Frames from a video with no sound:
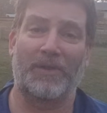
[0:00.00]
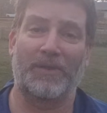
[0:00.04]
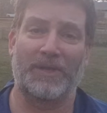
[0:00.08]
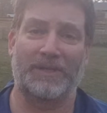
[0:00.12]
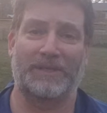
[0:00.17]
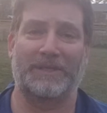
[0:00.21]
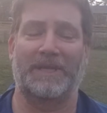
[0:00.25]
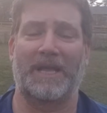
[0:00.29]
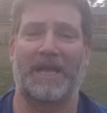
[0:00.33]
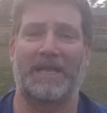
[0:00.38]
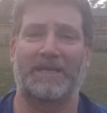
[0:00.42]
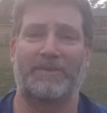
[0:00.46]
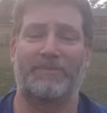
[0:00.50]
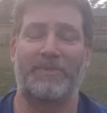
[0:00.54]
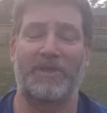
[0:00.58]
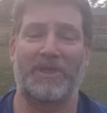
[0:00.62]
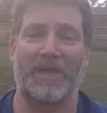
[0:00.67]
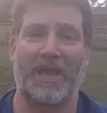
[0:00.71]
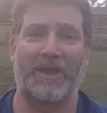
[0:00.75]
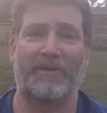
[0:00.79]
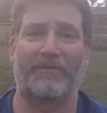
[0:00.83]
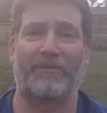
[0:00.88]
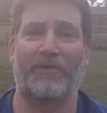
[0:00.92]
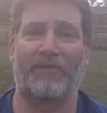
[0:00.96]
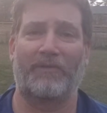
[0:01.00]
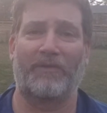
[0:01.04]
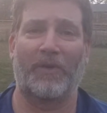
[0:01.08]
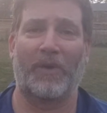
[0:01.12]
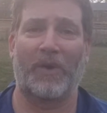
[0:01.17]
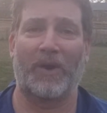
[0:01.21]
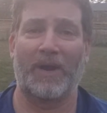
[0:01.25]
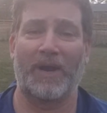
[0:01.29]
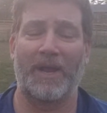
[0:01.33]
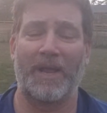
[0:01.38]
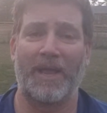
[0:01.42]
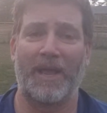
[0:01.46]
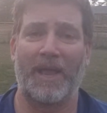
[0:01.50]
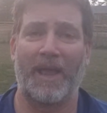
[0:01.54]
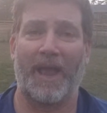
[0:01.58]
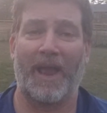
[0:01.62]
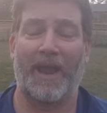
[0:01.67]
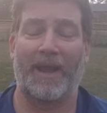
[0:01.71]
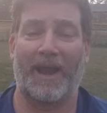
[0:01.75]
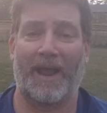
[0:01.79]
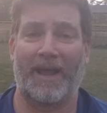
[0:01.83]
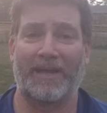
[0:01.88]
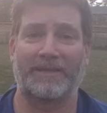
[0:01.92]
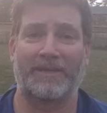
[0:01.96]
There's a lot to be thankful for.
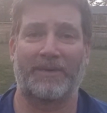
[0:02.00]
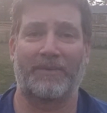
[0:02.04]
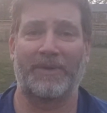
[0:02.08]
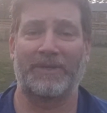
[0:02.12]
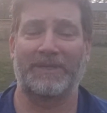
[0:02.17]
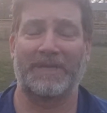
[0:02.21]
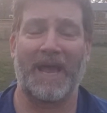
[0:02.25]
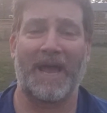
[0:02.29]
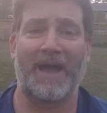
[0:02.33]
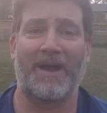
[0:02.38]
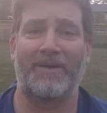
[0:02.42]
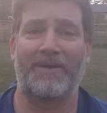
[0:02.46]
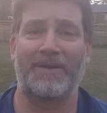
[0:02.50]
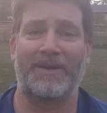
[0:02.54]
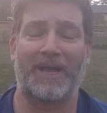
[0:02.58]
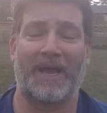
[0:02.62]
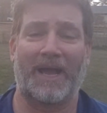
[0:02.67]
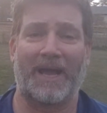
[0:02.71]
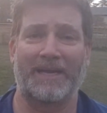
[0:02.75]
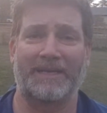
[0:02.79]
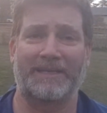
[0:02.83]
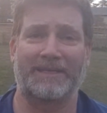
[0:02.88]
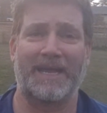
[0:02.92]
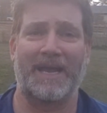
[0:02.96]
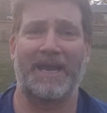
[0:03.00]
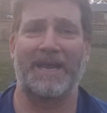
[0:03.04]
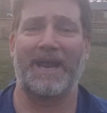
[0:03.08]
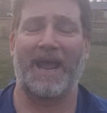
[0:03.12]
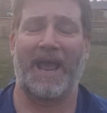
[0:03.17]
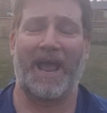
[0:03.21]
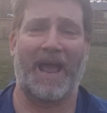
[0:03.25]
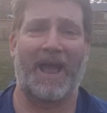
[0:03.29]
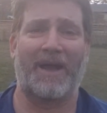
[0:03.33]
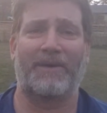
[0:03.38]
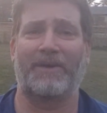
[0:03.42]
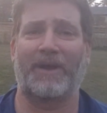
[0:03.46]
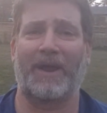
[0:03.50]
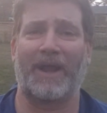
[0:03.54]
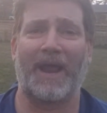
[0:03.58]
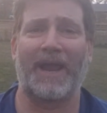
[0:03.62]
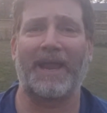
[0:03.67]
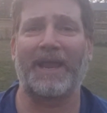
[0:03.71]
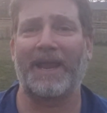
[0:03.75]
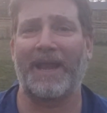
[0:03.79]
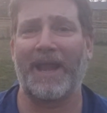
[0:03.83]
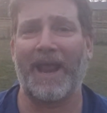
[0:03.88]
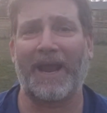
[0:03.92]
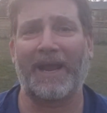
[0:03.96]
And as I was out, I said, how can I
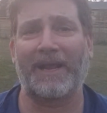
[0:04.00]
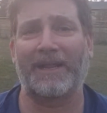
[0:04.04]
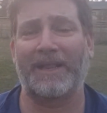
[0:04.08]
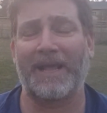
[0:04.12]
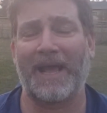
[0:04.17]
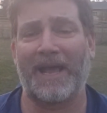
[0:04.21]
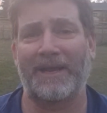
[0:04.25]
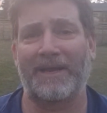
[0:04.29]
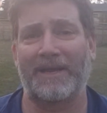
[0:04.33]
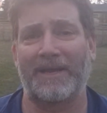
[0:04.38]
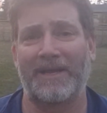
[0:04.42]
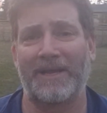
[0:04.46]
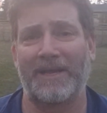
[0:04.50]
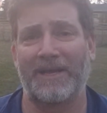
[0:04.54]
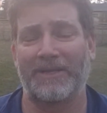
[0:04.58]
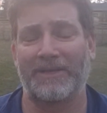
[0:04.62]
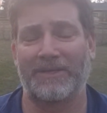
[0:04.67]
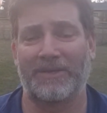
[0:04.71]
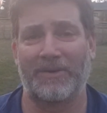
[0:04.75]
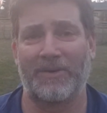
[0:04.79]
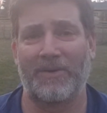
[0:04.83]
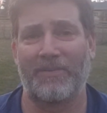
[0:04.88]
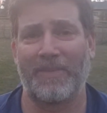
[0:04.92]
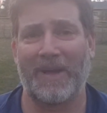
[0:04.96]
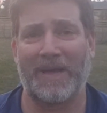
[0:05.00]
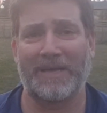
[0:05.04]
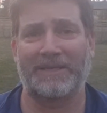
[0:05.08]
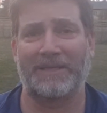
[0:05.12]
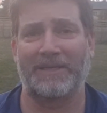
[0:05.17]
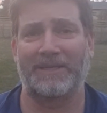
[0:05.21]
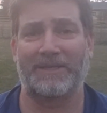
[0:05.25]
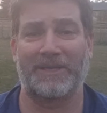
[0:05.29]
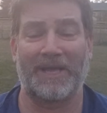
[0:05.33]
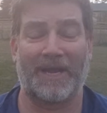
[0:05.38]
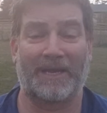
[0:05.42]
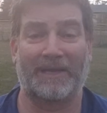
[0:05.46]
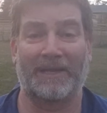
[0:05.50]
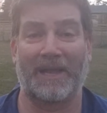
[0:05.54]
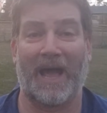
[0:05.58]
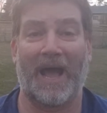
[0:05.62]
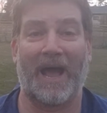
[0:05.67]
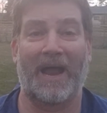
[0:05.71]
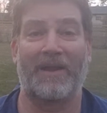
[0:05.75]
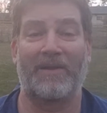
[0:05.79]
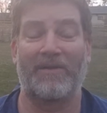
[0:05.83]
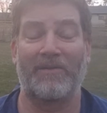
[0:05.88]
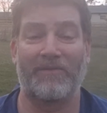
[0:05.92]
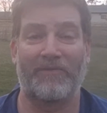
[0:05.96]
connect that to a message that a
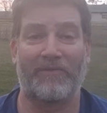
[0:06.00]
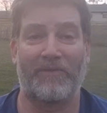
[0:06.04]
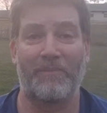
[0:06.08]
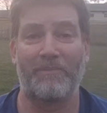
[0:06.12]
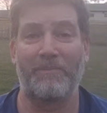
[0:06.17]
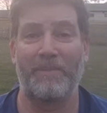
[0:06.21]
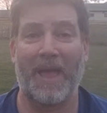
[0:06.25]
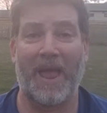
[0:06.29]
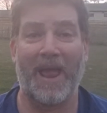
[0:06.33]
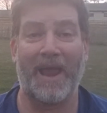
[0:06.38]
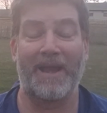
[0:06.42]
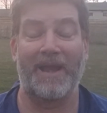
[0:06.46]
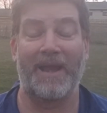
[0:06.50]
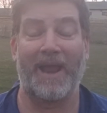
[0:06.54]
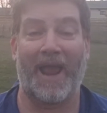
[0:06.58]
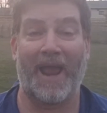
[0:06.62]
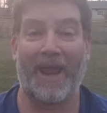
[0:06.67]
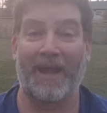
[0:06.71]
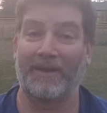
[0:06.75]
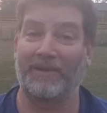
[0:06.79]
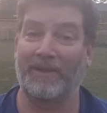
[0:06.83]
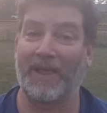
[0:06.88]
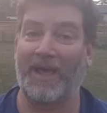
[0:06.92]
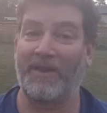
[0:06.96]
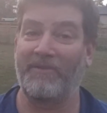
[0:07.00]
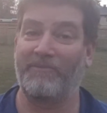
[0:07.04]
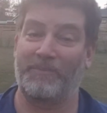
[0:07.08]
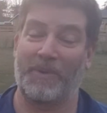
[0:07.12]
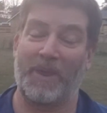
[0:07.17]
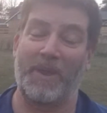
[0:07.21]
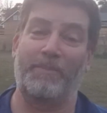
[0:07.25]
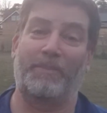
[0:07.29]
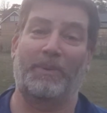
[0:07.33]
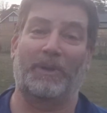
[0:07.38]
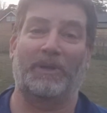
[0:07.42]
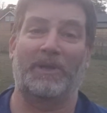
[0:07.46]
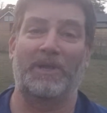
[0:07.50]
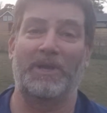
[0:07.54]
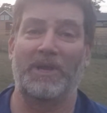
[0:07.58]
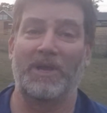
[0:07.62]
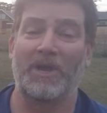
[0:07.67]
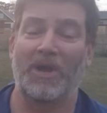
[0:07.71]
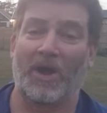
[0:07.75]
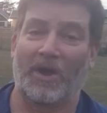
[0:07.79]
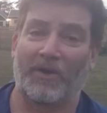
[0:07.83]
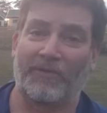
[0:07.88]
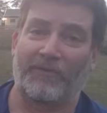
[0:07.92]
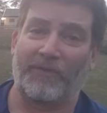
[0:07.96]
lot of men and a lot of people
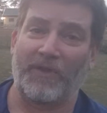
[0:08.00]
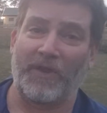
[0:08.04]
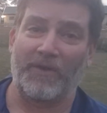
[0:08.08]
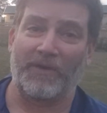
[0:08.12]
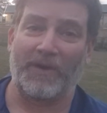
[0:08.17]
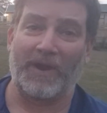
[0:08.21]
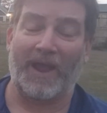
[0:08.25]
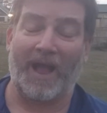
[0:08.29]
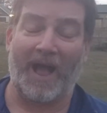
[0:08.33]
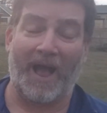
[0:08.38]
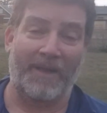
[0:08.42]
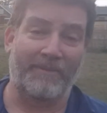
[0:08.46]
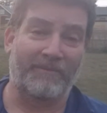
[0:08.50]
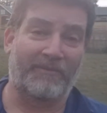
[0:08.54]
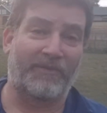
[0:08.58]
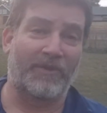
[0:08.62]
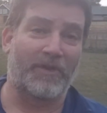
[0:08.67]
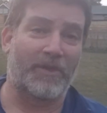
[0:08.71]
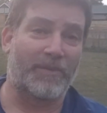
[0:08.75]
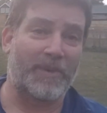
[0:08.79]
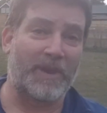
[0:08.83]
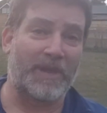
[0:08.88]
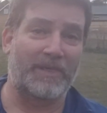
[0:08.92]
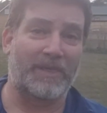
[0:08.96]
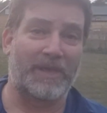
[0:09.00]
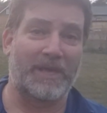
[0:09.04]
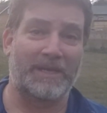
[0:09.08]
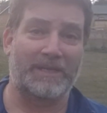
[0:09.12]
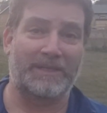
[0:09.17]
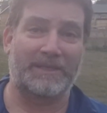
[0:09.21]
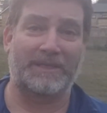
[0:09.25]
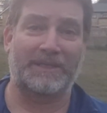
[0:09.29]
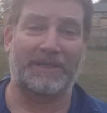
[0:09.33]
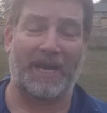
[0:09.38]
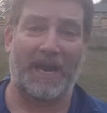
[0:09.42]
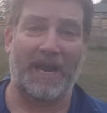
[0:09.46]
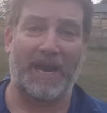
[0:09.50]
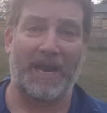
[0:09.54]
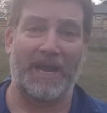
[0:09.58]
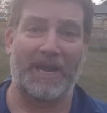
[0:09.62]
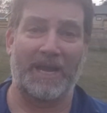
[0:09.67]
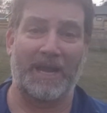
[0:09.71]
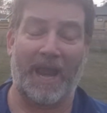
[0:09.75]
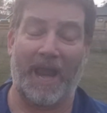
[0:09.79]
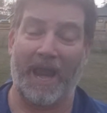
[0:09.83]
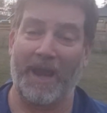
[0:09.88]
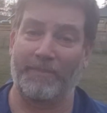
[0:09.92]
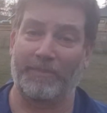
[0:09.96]
are fearing? I'm filming this
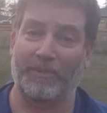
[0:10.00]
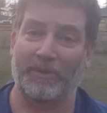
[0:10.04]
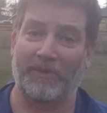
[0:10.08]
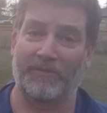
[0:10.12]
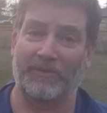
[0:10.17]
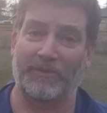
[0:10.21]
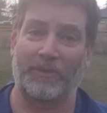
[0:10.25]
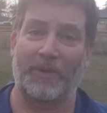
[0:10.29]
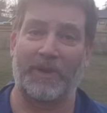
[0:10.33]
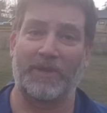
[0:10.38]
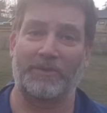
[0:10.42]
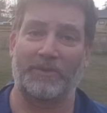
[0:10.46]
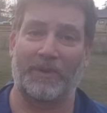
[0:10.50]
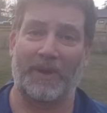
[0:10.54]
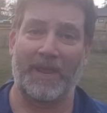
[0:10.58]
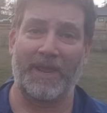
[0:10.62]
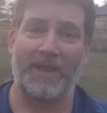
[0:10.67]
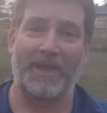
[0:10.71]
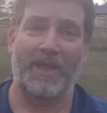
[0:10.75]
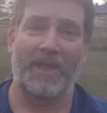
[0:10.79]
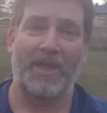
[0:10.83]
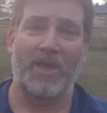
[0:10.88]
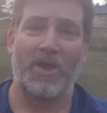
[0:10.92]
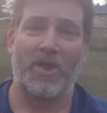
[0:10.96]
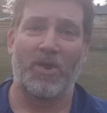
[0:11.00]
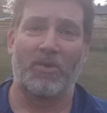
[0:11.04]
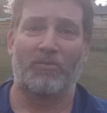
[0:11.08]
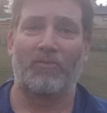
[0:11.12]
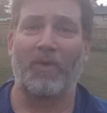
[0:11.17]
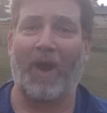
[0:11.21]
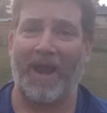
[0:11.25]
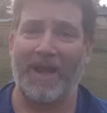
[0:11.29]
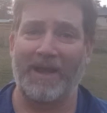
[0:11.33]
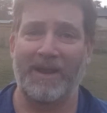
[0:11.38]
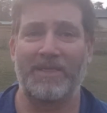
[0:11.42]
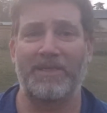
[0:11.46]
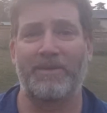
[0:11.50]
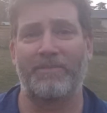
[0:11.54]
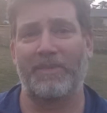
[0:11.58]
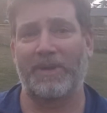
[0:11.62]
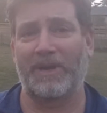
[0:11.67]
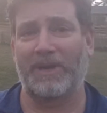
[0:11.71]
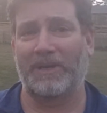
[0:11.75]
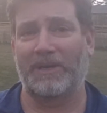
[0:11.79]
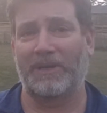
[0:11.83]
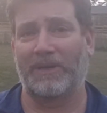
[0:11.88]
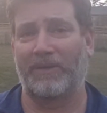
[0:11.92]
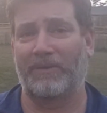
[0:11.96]
in April of 2020, right in the
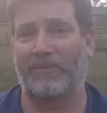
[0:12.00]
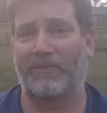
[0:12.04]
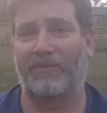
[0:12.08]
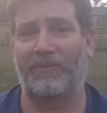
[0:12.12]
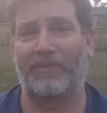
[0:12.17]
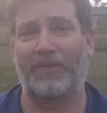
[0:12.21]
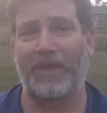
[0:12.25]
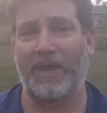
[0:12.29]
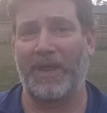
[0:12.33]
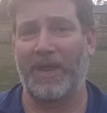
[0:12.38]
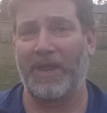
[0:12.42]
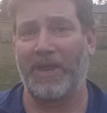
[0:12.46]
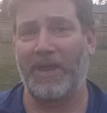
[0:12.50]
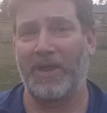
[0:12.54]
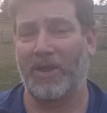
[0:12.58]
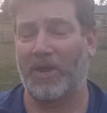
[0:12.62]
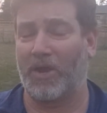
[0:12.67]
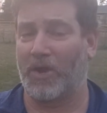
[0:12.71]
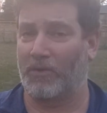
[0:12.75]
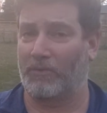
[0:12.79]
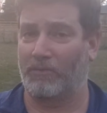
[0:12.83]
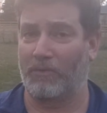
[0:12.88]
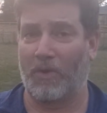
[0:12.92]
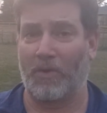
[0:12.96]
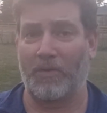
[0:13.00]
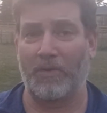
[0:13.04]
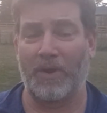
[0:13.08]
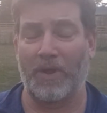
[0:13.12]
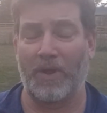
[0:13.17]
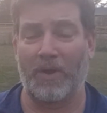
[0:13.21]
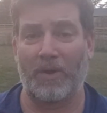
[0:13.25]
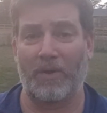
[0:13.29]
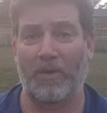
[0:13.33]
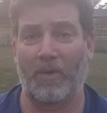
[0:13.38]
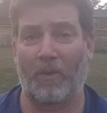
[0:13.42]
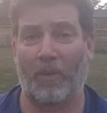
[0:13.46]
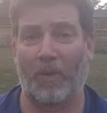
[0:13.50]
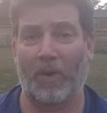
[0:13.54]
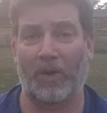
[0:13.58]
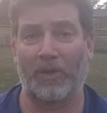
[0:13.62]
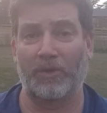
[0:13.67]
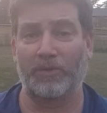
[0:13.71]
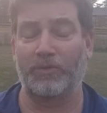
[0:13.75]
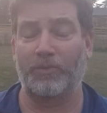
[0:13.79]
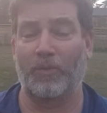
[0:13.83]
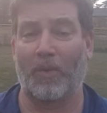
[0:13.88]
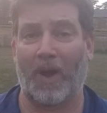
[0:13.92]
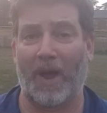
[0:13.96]
middle of the Corona
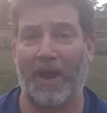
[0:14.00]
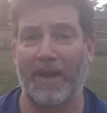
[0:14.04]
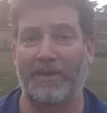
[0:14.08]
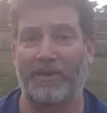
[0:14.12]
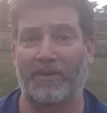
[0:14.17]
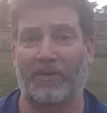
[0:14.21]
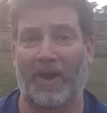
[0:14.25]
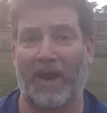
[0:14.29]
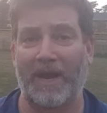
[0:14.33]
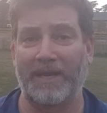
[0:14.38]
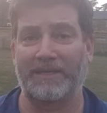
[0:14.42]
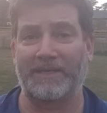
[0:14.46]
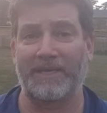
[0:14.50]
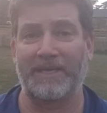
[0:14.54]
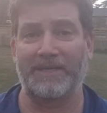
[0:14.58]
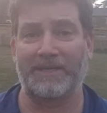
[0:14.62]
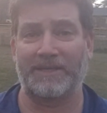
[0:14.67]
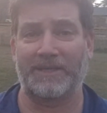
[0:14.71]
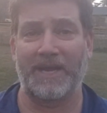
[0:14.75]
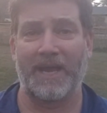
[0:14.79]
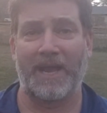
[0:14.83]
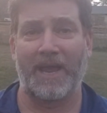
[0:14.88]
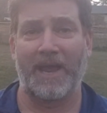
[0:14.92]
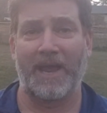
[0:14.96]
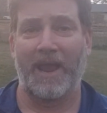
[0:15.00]
worldwide crisis.